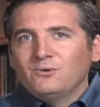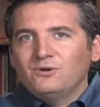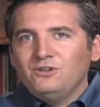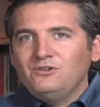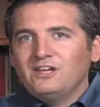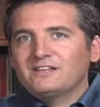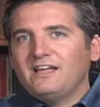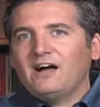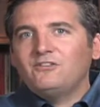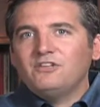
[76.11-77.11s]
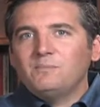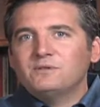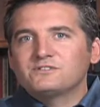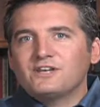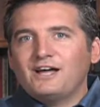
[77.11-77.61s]
When you dig down
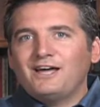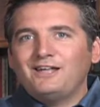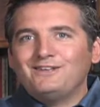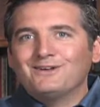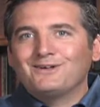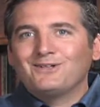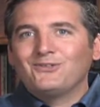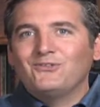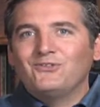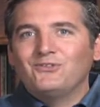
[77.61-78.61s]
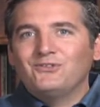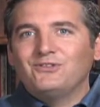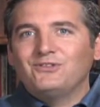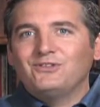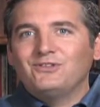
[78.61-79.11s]
deep inside, you'll
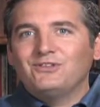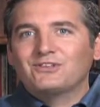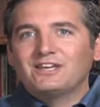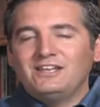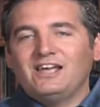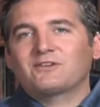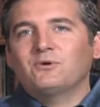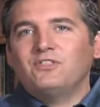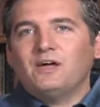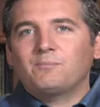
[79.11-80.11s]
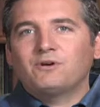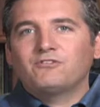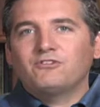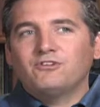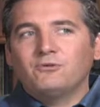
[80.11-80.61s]
connect with that
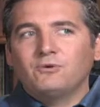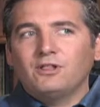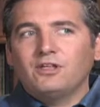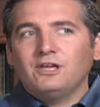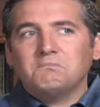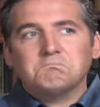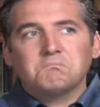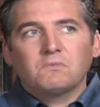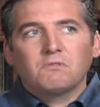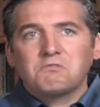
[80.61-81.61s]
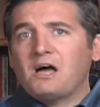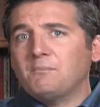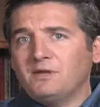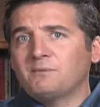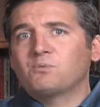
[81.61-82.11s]
person who really
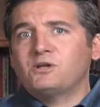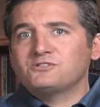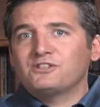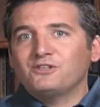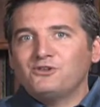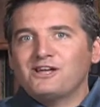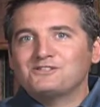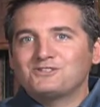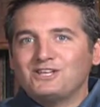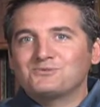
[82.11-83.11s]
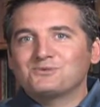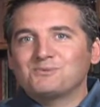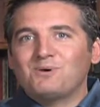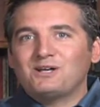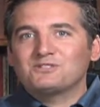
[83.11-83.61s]
thought being president of the United States was
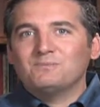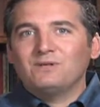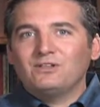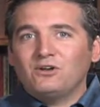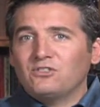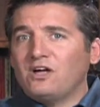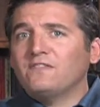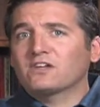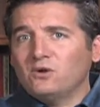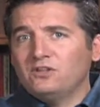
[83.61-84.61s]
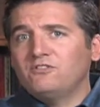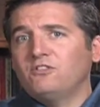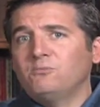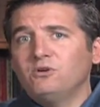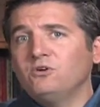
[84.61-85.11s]
a possibility, or thought that going
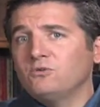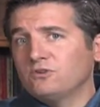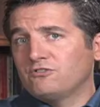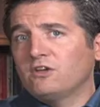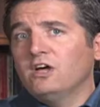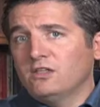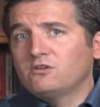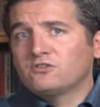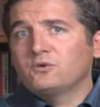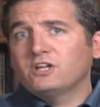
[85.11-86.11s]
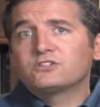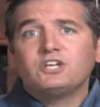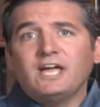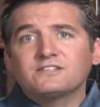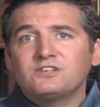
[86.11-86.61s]
to the moon was there was a real
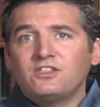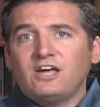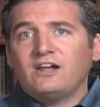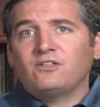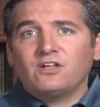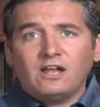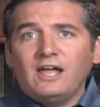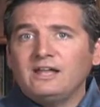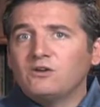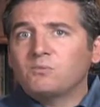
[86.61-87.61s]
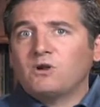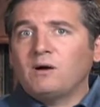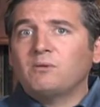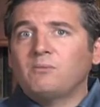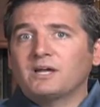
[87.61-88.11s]
chance of that, or thought, hey, no
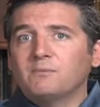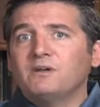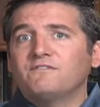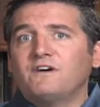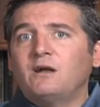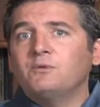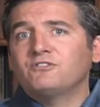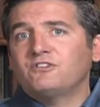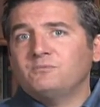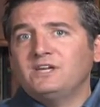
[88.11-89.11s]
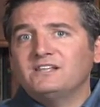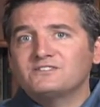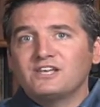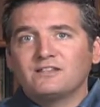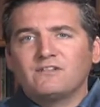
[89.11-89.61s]
problem, I can be a fireman someday
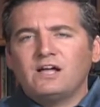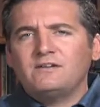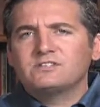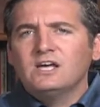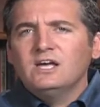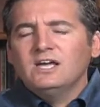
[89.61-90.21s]
and save lives.